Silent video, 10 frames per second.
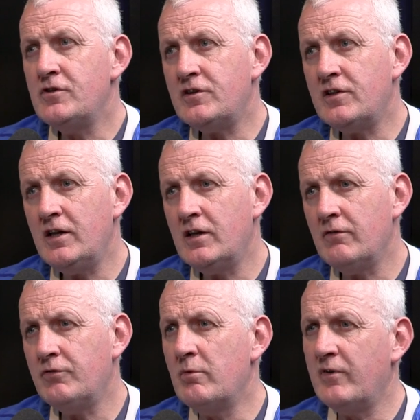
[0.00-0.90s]
just to see
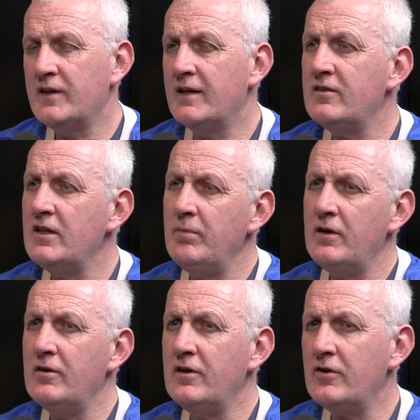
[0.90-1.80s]
some form of identity,
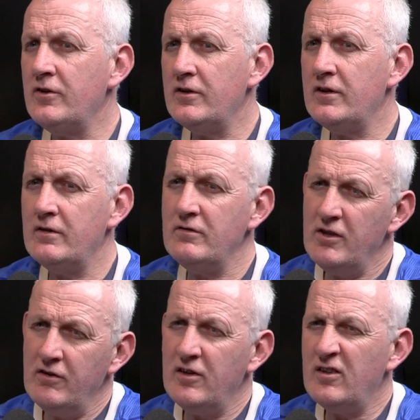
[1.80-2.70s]
because under
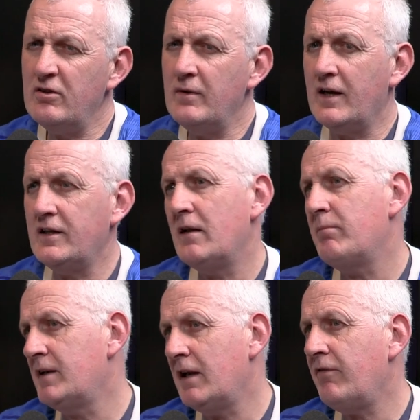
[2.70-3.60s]
Eustace to an extent,
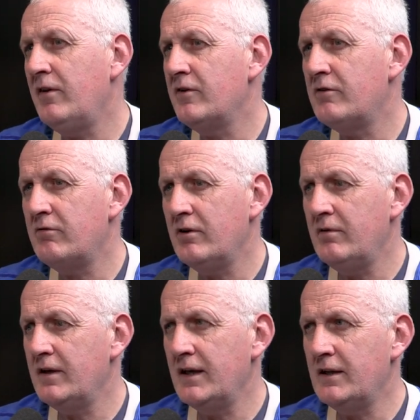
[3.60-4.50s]
but definitely under
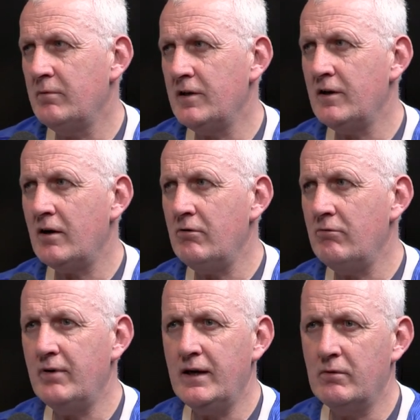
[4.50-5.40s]
Rooney, there was no
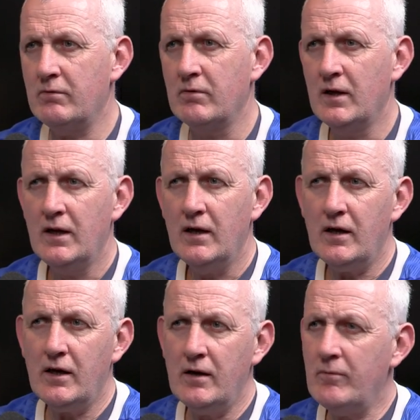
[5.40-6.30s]
real
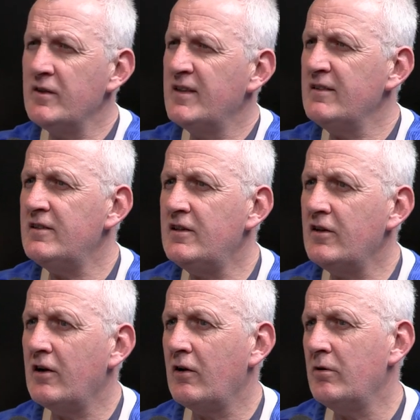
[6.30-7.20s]
identity to
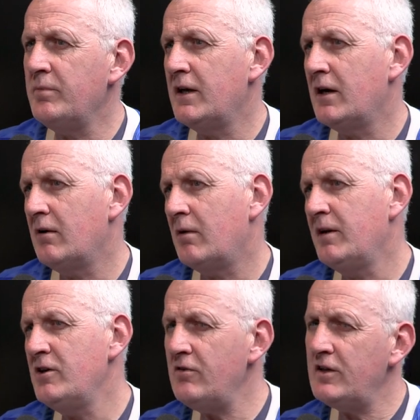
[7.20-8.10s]
the club. I
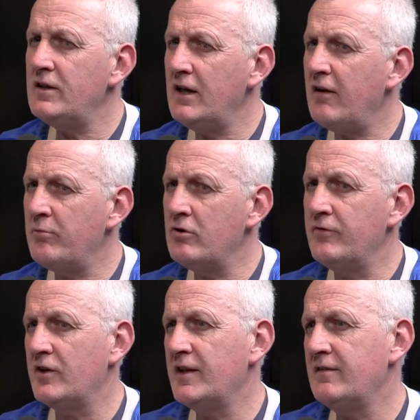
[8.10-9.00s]
mean, Eustace did have more of
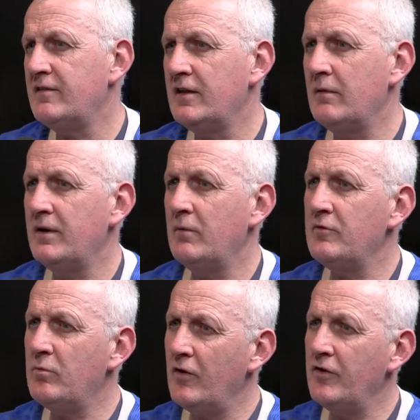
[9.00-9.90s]
an identity, but it was
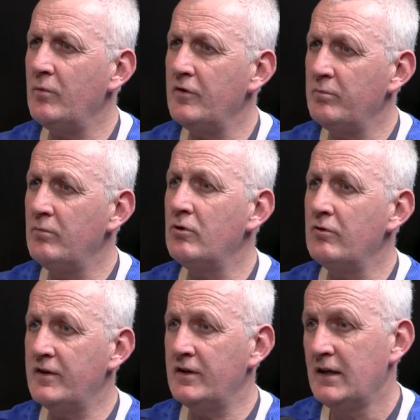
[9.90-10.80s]
one that was more
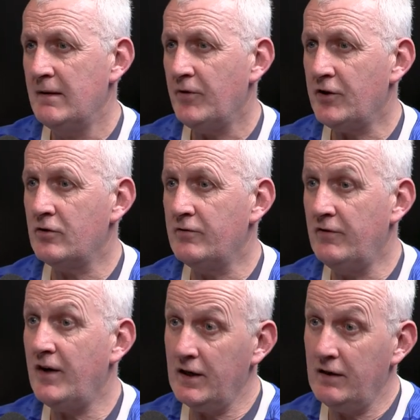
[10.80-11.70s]
of a sort of
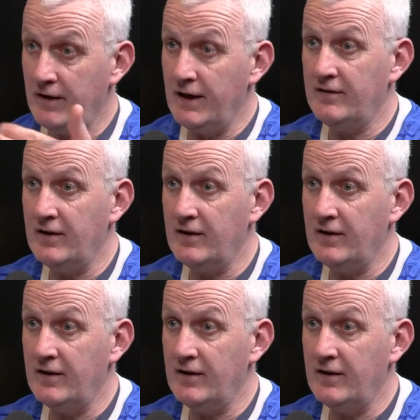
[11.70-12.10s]
defensive and hit